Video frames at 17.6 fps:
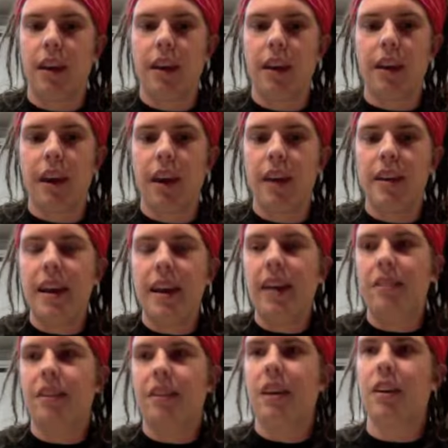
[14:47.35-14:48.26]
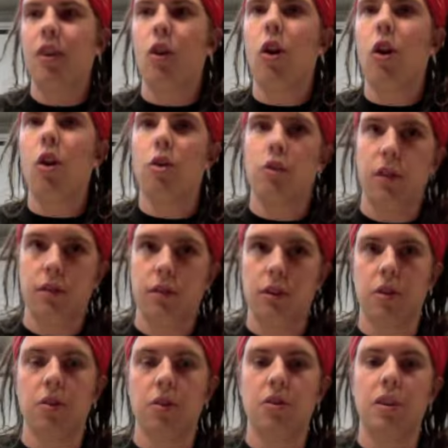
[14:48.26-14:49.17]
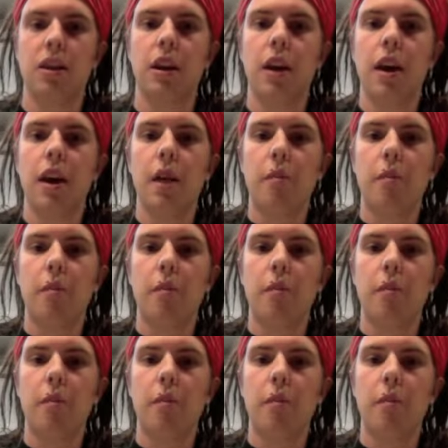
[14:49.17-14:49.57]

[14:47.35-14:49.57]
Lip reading: Okay, yes, set it to a harder difficulty,